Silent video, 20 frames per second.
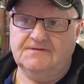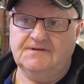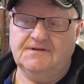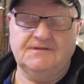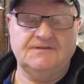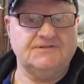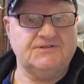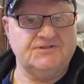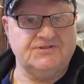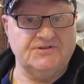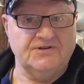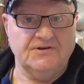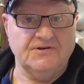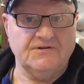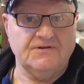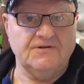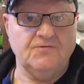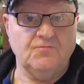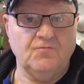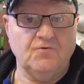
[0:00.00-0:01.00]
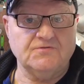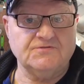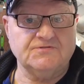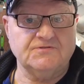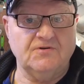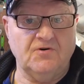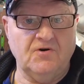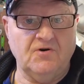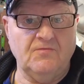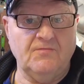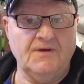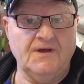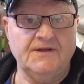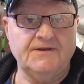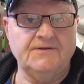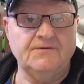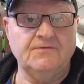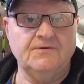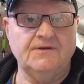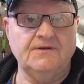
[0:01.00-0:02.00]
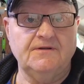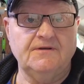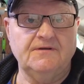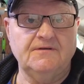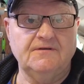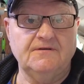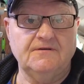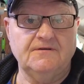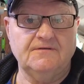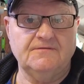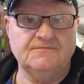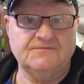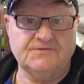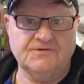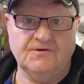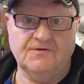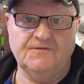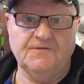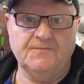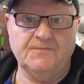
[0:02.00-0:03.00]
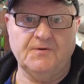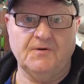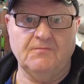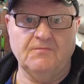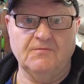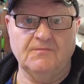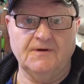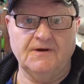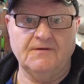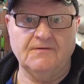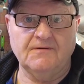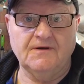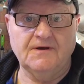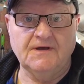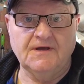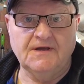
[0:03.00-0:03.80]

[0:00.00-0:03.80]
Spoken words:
It certainly wasn't all my doing of sorting the problem out.